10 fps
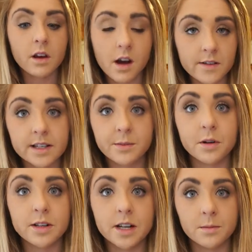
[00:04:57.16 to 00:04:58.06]
obviously
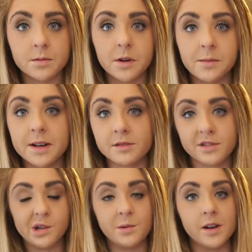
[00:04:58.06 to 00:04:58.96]
protein helps build muscle,
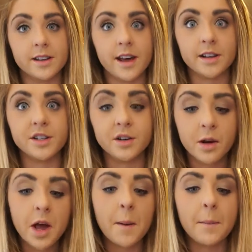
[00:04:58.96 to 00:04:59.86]
so you want that too,
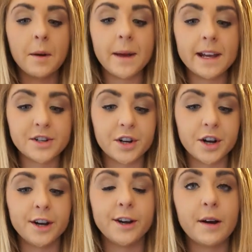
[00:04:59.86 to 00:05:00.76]
but make
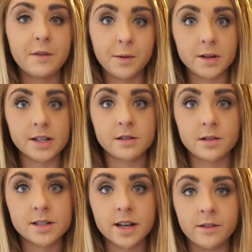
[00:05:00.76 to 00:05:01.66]
sure you have a protein
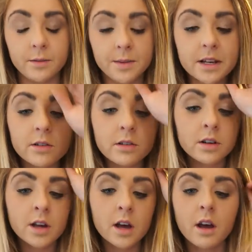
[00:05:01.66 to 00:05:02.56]
source in every
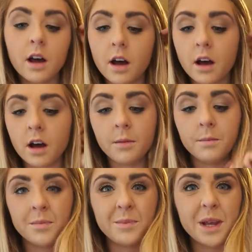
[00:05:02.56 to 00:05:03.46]
meal.
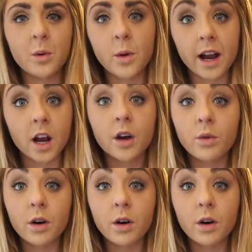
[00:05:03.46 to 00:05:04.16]
Be aware of